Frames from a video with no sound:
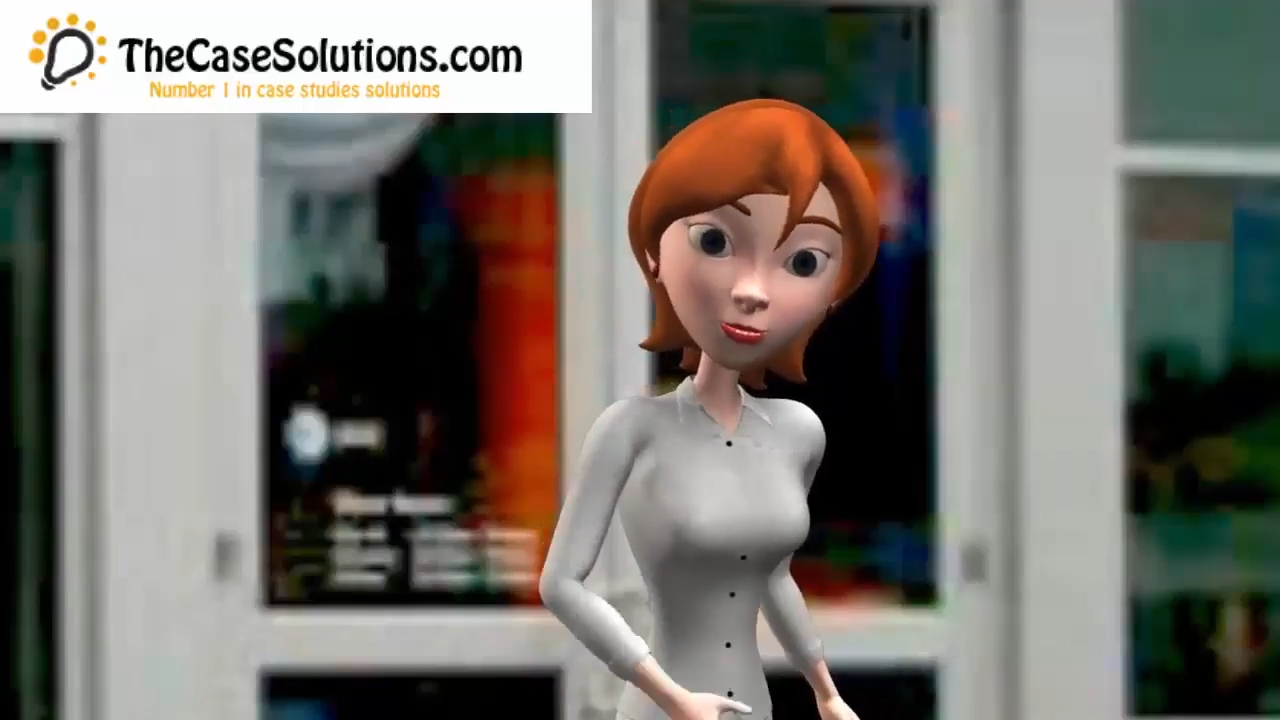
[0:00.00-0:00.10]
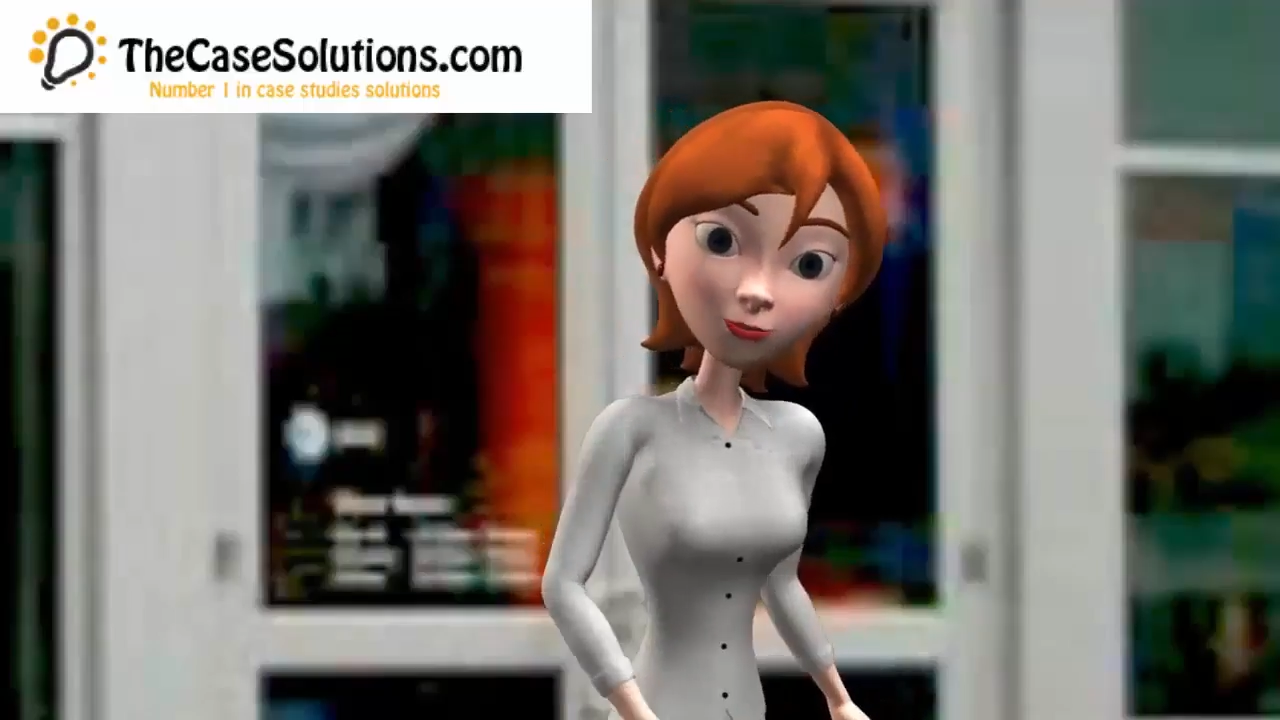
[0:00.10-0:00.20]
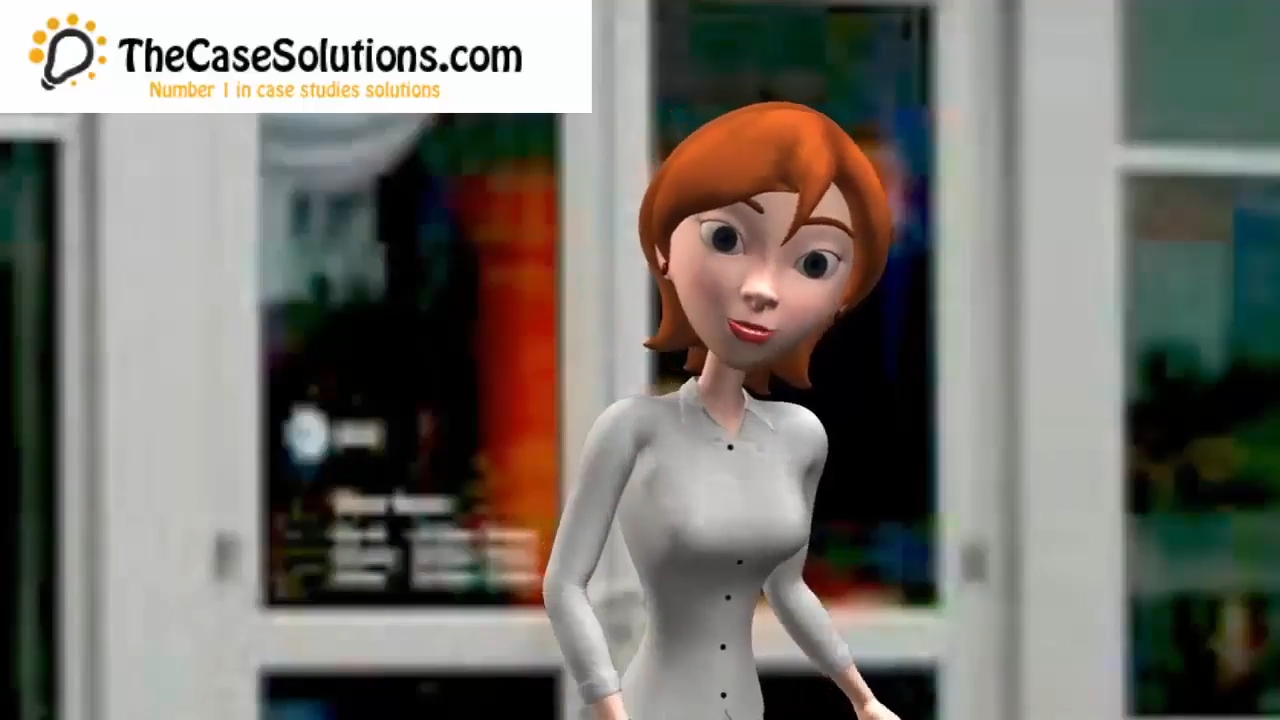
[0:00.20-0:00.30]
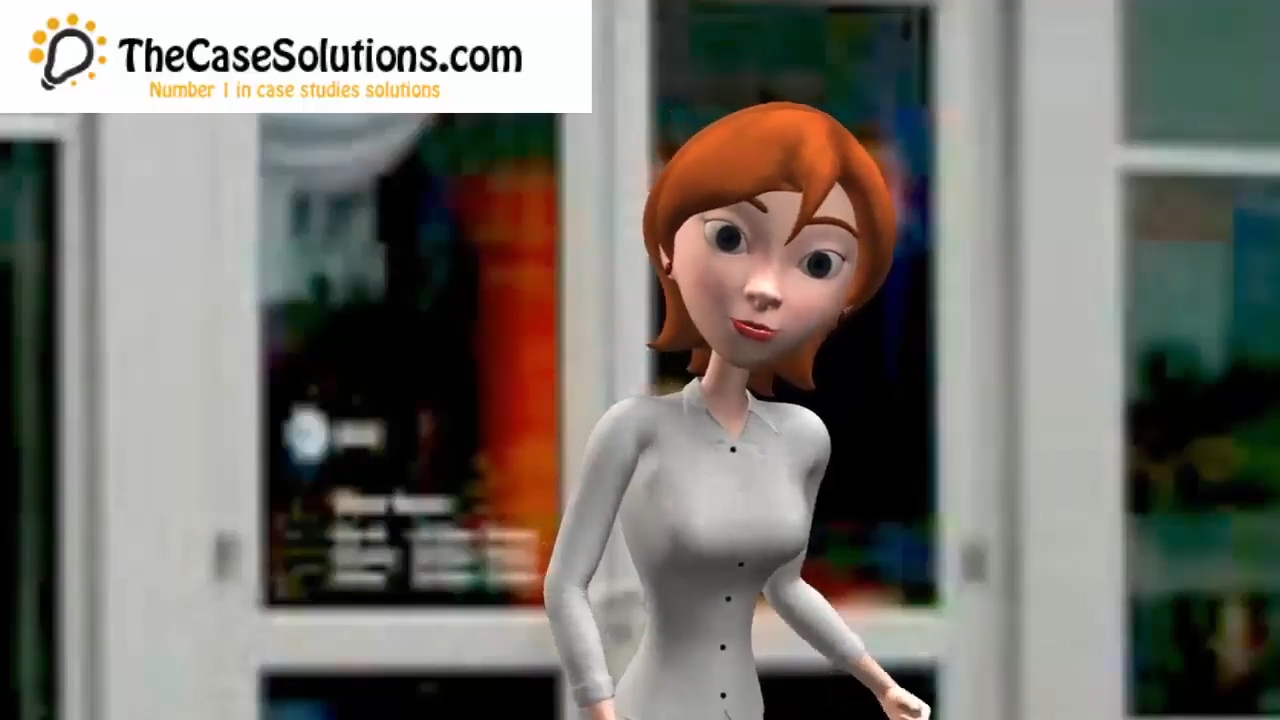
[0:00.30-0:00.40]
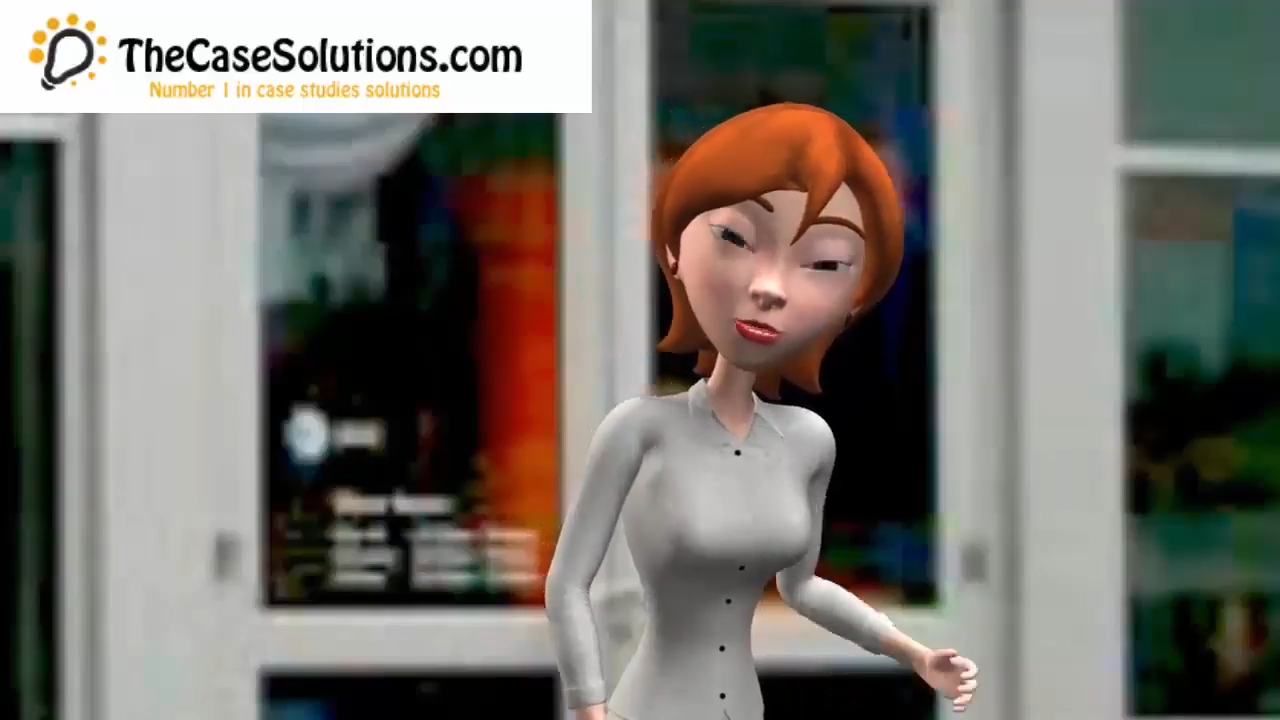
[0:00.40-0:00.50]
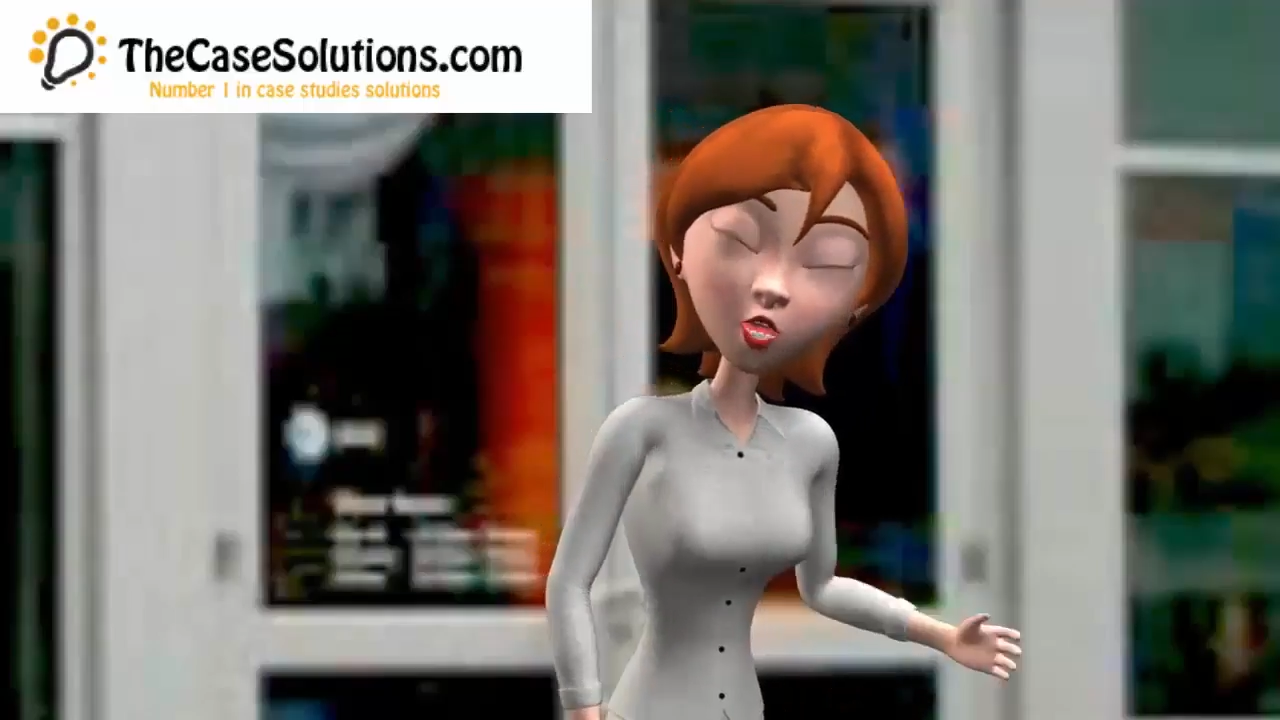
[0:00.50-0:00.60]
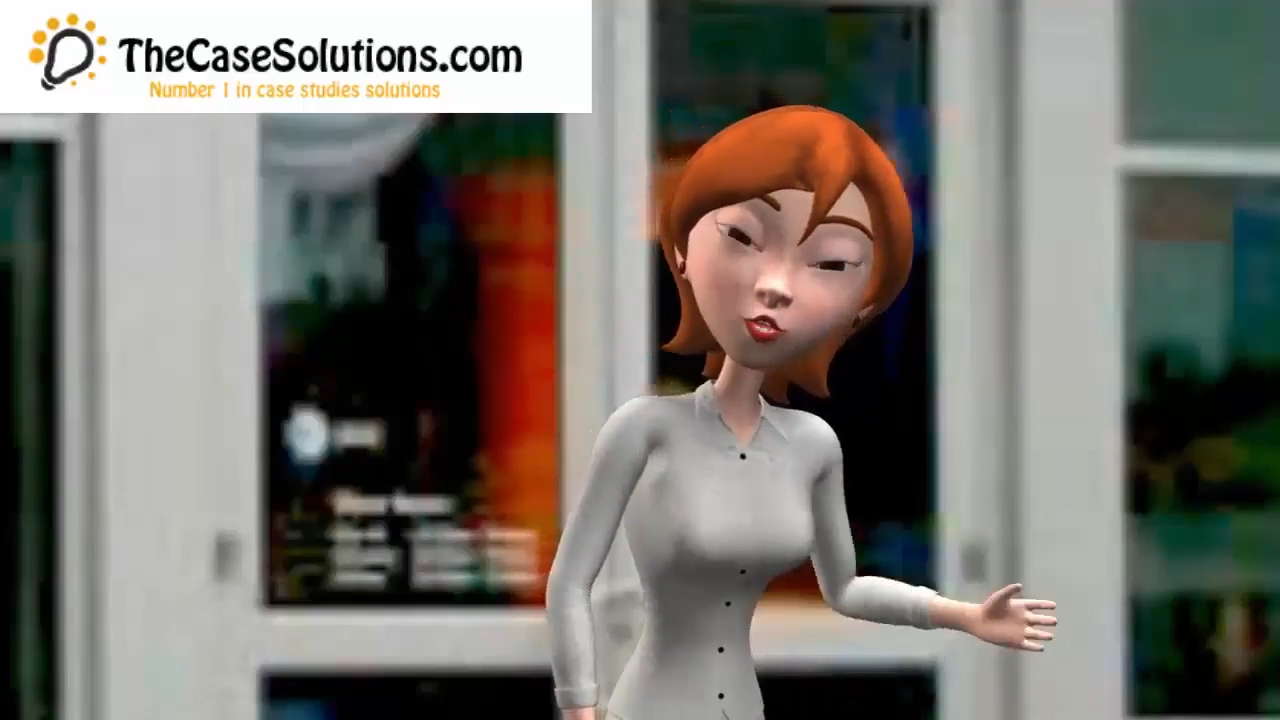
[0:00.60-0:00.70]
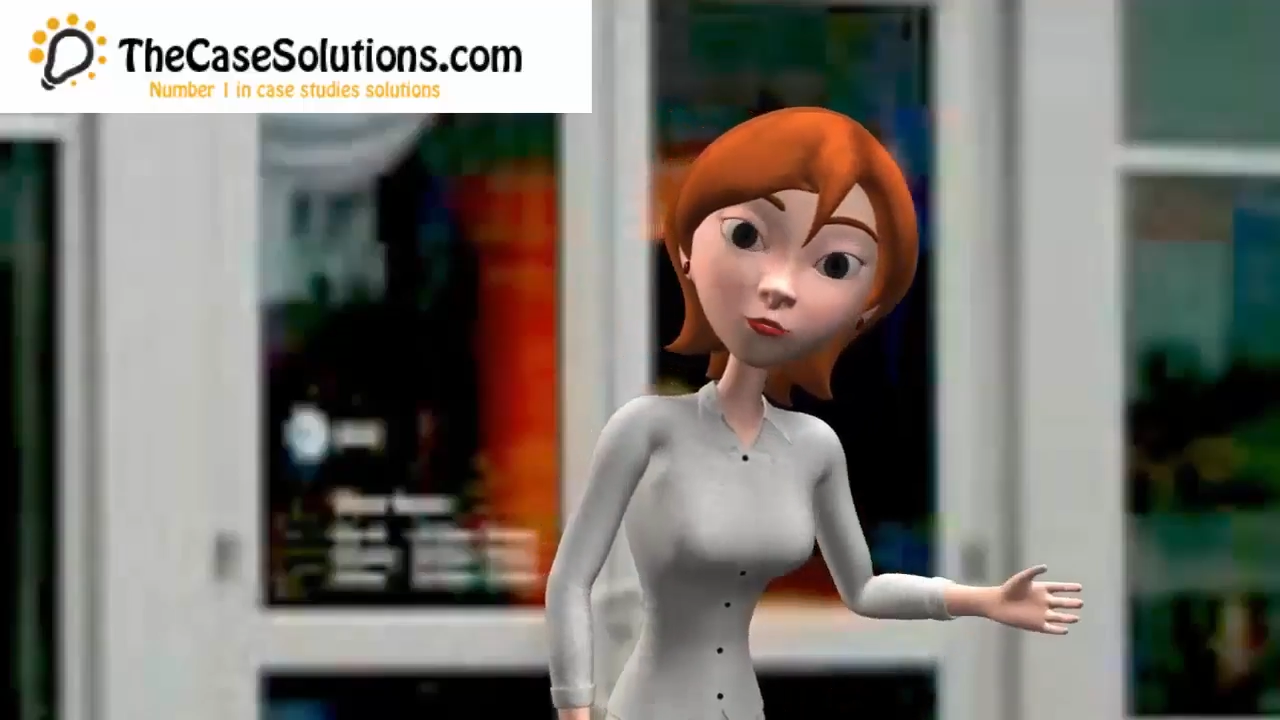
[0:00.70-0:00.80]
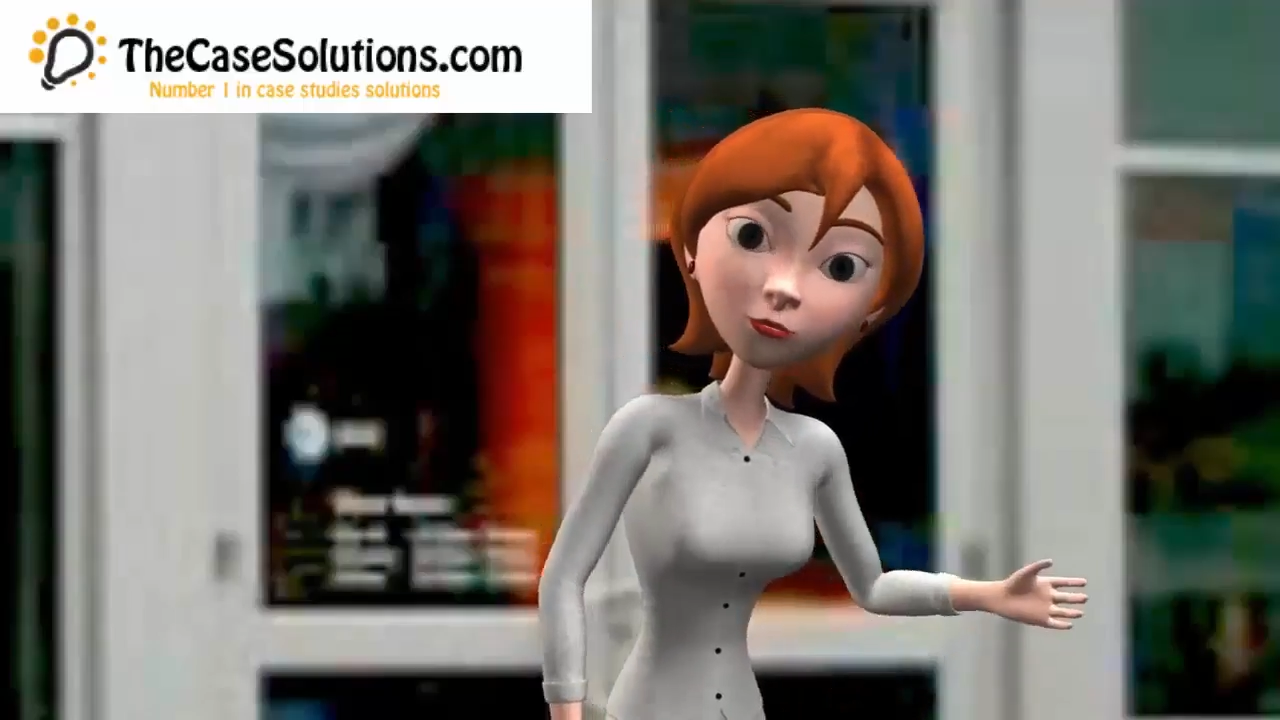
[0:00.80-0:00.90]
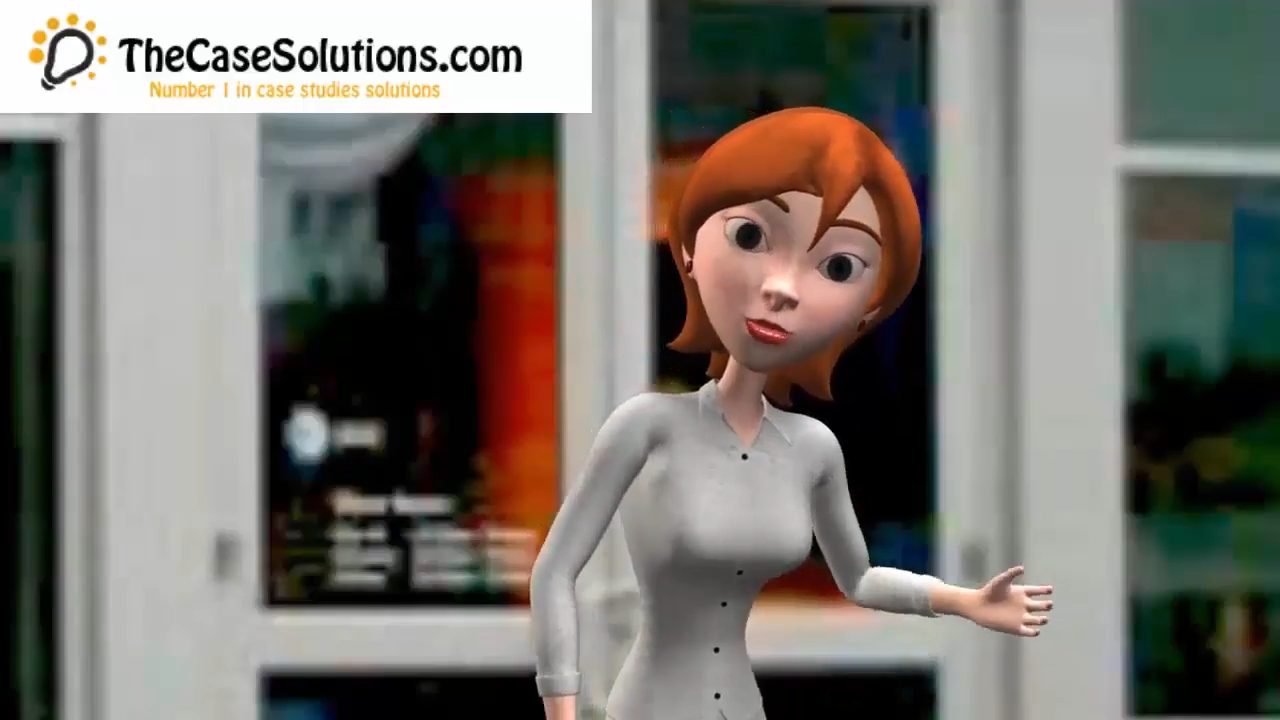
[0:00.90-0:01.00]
never did.